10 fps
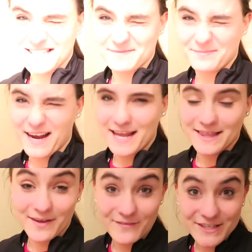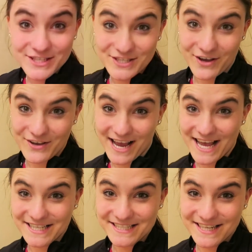this is bright. Let me show you
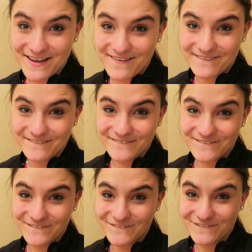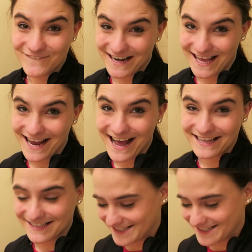guys what I got.